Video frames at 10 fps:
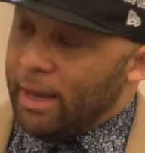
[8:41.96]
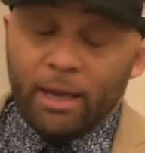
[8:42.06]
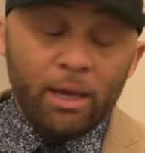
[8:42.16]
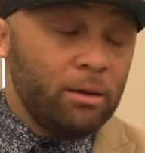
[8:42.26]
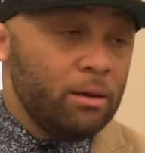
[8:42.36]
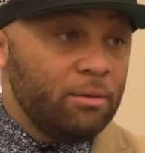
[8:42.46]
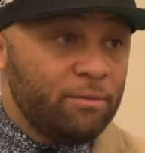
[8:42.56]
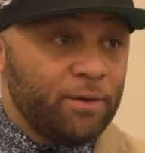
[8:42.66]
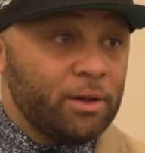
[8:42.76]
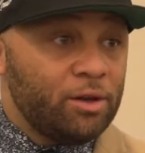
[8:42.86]
in
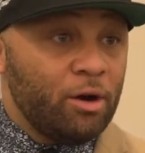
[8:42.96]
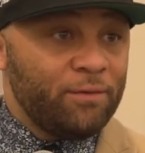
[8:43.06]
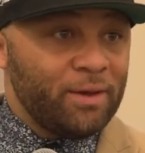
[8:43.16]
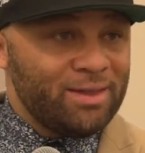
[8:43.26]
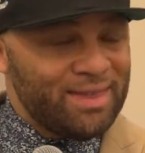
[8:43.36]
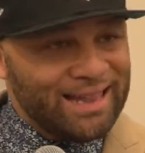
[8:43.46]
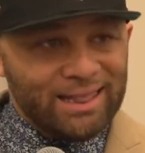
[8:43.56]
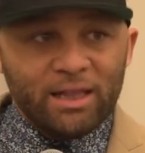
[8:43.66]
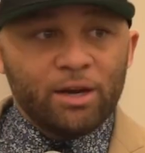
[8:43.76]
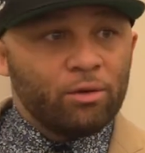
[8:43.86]
Philadelphia that
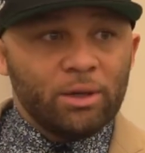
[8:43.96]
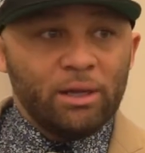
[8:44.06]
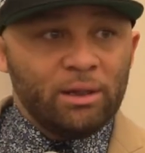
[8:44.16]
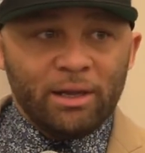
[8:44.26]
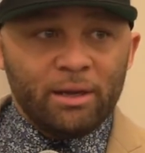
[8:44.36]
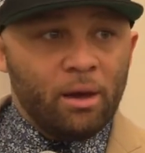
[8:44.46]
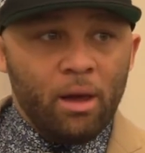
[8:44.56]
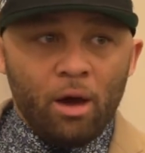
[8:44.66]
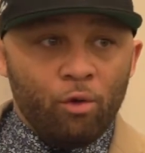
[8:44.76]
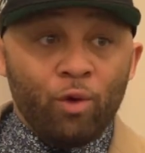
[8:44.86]
literally lit
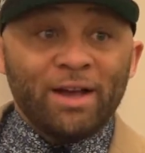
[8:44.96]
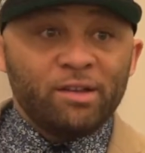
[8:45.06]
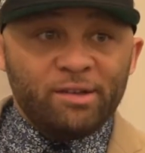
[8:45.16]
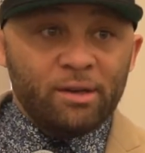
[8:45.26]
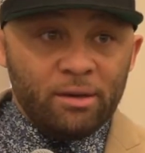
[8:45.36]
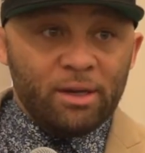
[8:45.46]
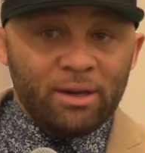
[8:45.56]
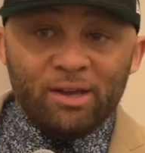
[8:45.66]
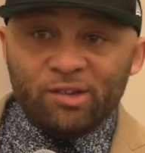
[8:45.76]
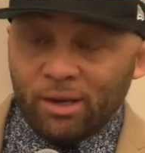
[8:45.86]
a righteous
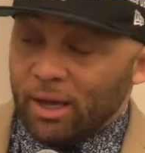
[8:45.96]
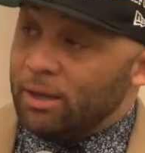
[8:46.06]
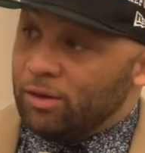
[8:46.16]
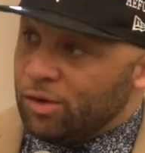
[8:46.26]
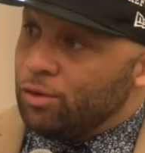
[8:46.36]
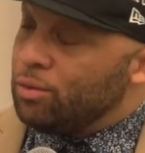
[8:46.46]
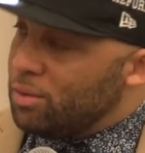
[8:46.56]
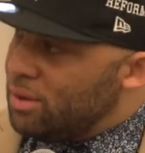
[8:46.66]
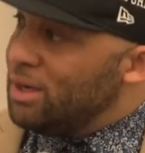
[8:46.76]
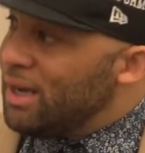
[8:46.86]
indignation into
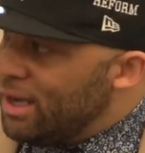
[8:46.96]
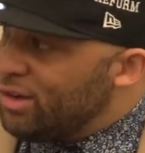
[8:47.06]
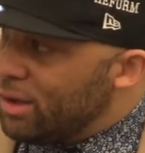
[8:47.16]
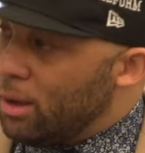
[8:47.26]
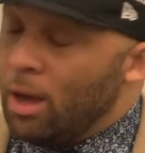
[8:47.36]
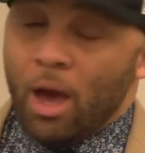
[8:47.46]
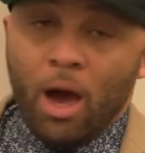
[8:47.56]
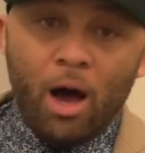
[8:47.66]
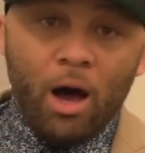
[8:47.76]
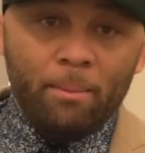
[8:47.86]
the nation.
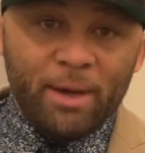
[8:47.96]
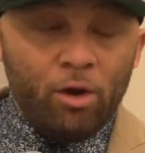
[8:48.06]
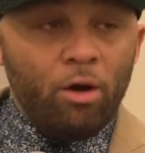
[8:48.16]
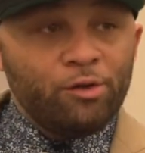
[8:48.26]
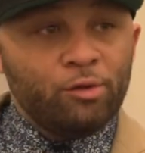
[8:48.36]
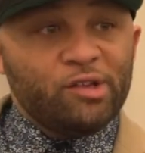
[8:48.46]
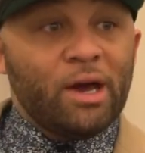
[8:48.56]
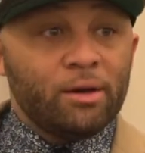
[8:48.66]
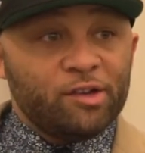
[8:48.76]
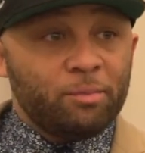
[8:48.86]
And it also
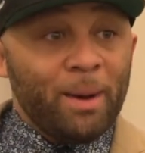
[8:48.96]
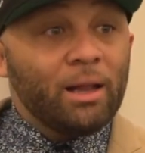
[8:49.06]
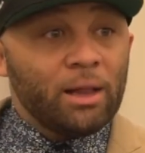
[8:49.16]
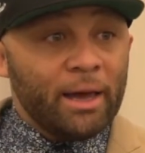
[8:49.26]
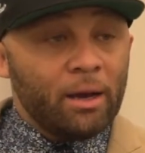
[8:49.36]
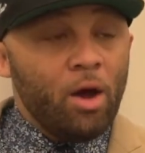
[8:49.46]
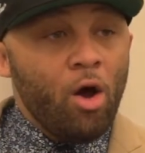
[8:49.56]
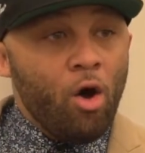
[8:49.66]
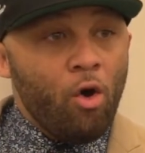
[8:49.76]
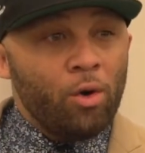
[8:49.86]
shined a spotlight
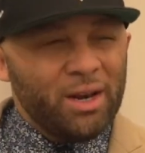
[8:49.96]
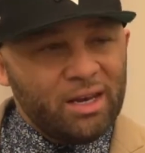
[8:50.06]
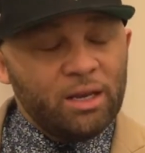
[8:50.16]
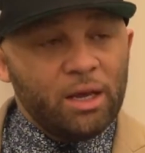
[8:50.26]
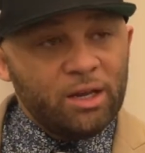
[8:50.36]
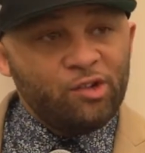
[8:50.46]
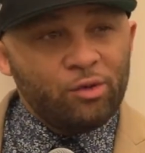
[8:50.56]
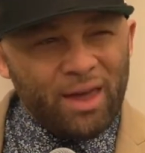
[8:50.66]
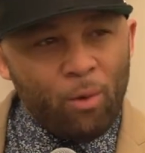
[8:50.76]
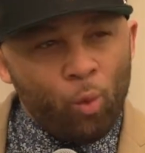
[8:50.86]
on an
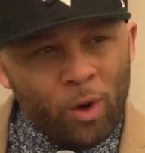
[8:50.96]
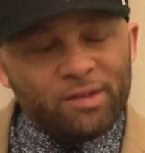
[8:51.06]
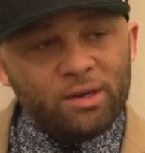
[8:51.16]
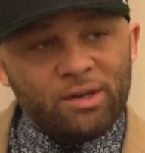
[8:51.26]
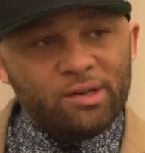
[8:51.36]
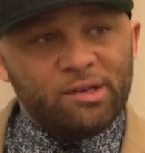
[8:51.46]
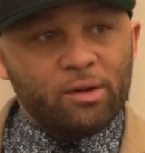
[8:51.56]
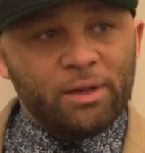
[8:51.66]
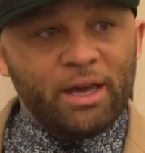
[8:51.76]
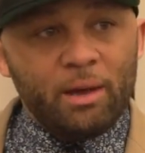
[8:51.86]
issue that wasn't
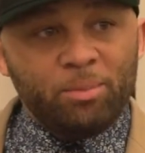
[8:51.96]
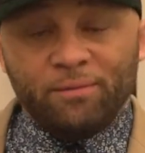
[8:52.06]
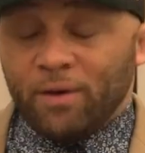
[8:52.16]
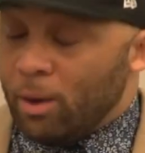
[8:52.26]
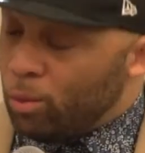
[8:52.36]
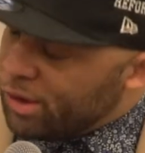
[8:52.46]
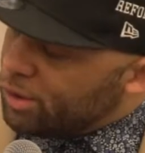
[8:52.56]
necessarily amplified, which